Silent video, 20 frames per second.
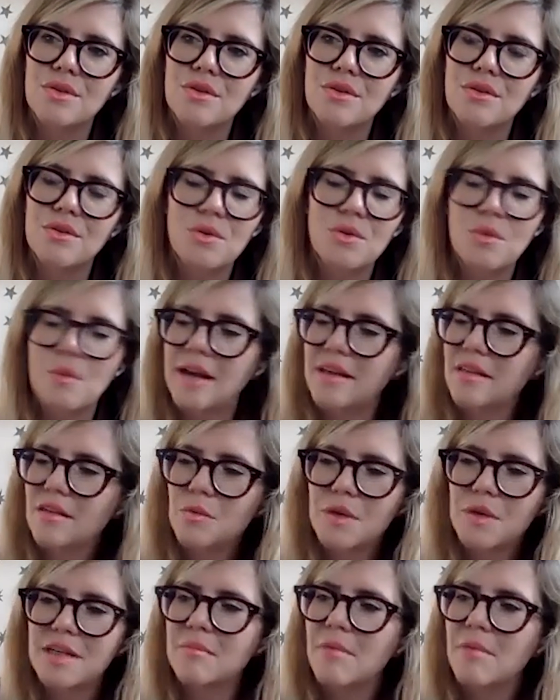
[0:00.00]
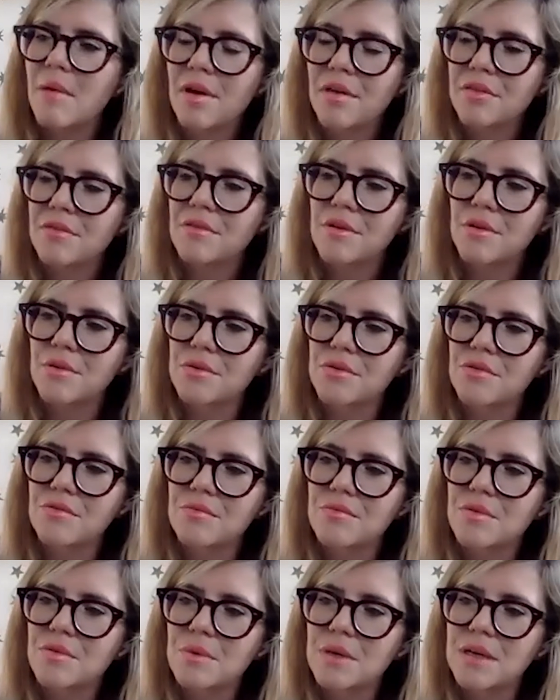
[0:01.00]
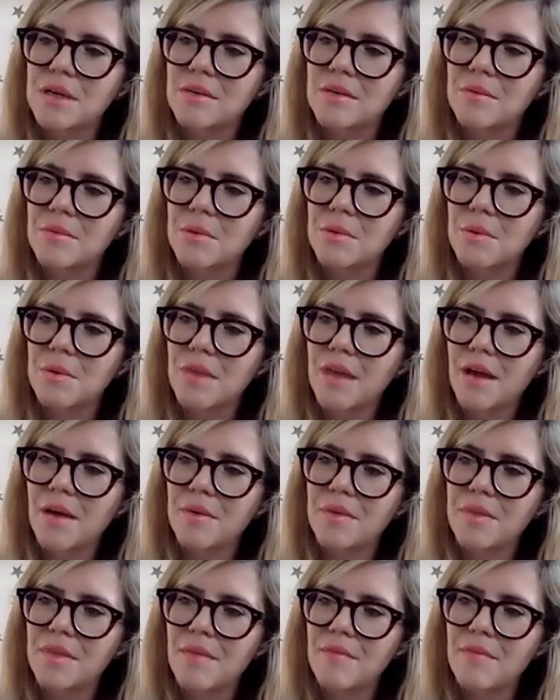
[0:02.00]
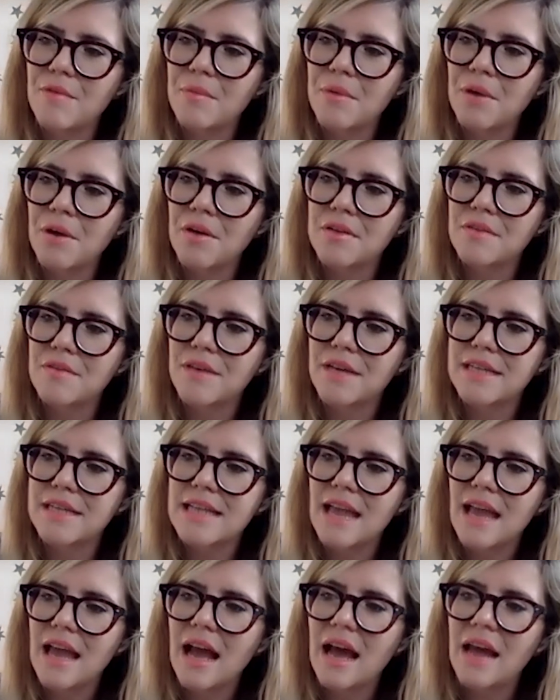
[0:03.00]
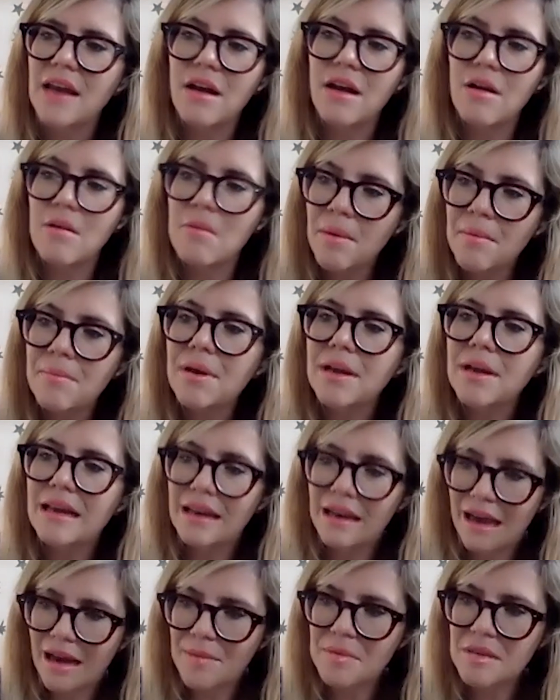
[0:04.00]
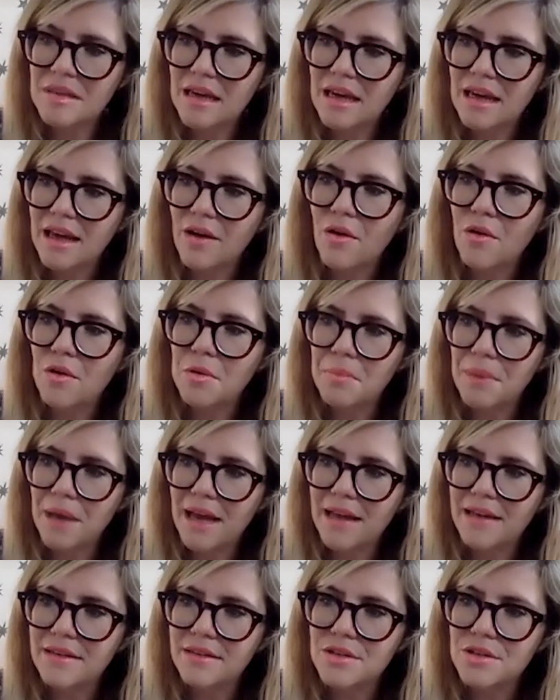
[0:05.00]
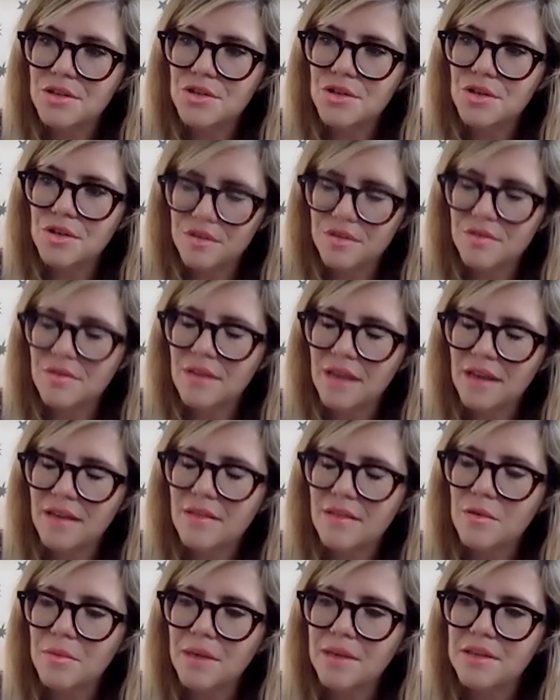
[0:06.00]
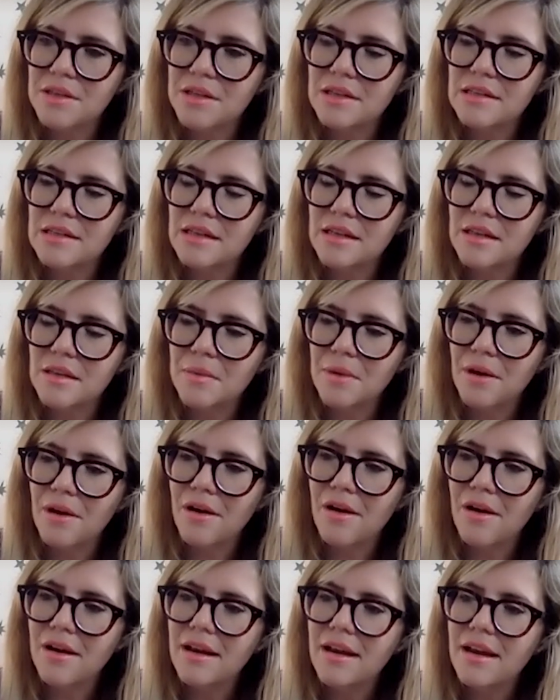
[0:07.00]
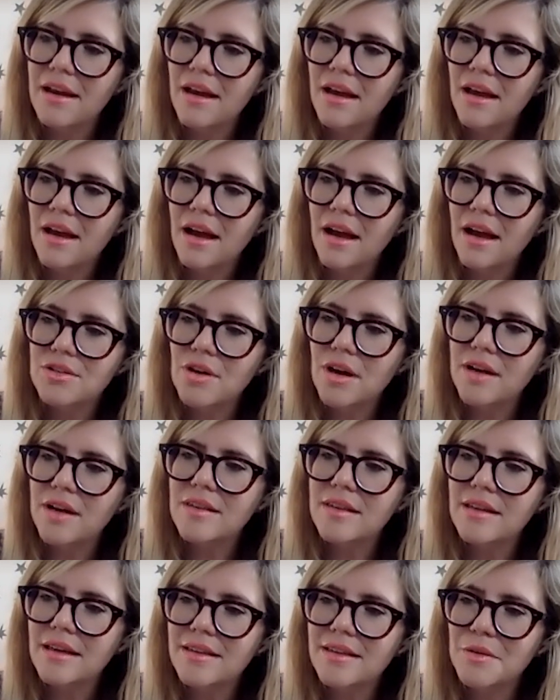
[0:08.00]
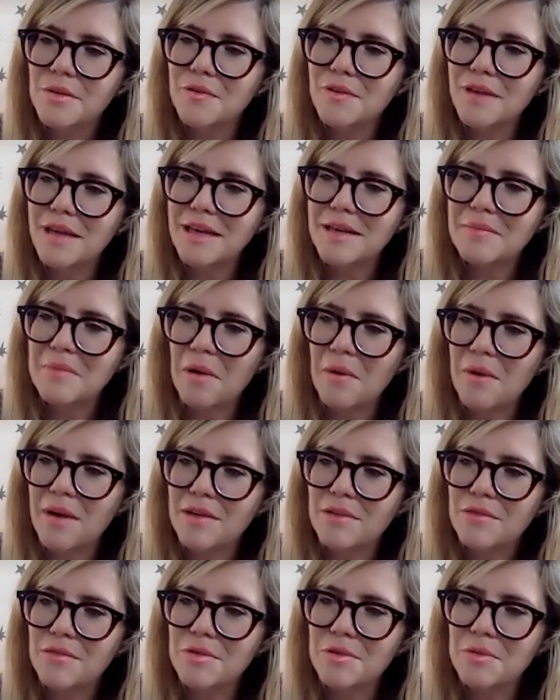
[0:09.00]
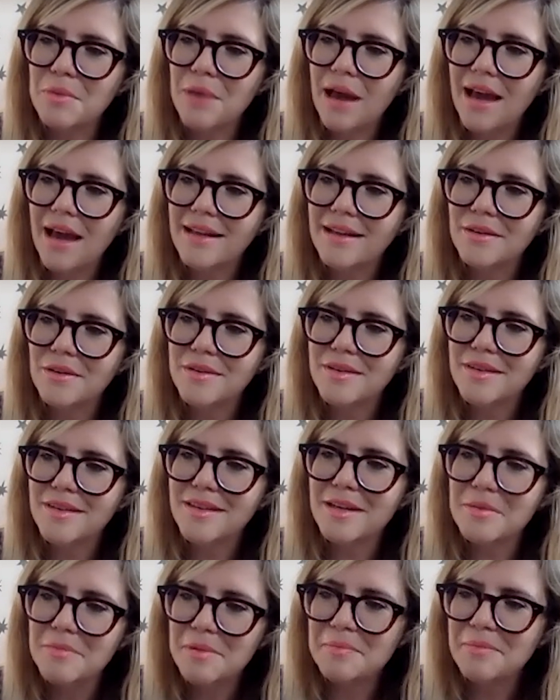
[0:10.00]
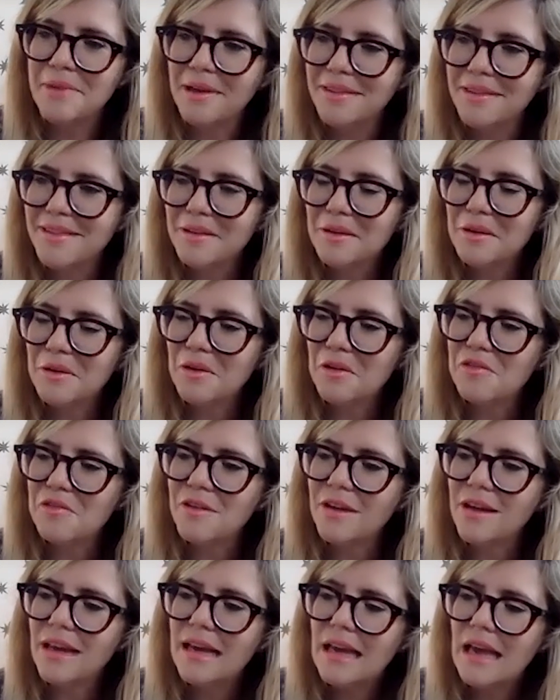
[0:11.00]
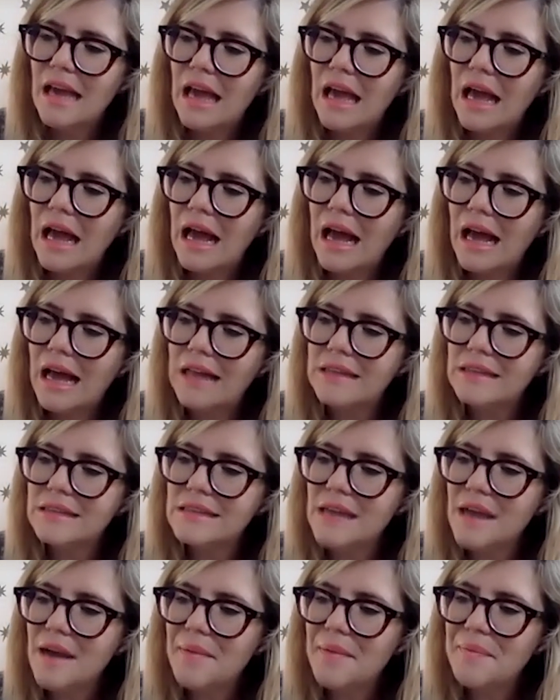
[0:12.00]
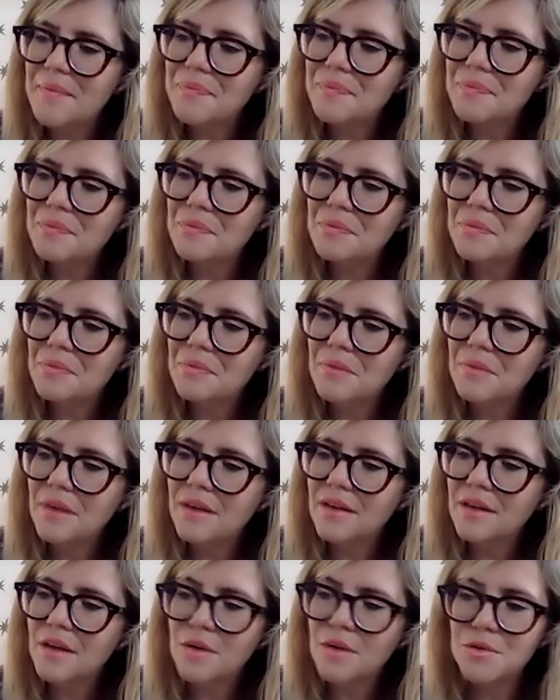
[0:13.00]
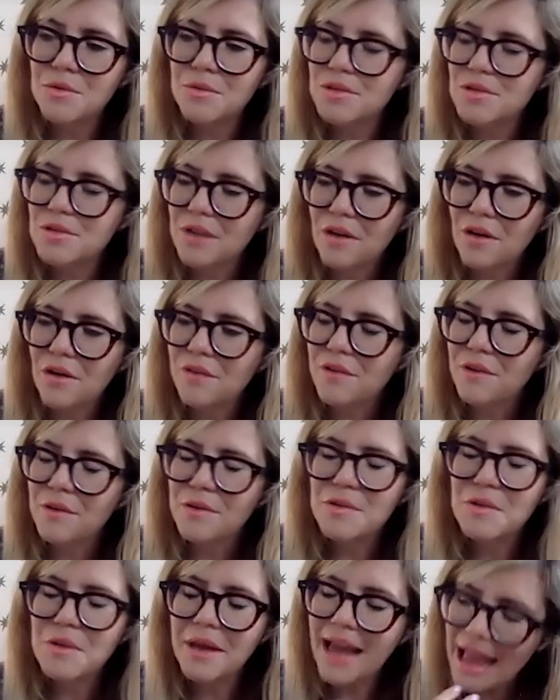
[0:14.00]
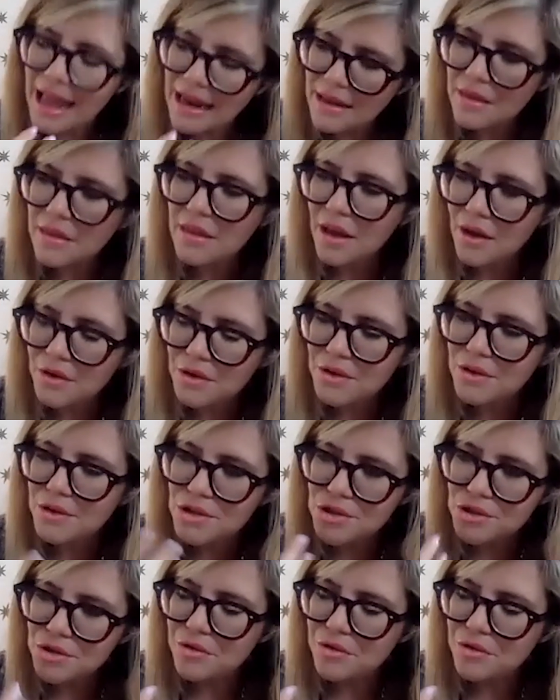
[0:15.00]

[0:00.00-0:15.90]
Norway, Sweden. My mother-in-law's from Sweden. We were there with them for part of it. And I remember collapsing on a bench, just next to a bench, actually, in the park. I tried to sort of eat my way through the pain, cinnamon buns and coffee. And I don't normally drink coffee. I was doing anything I could,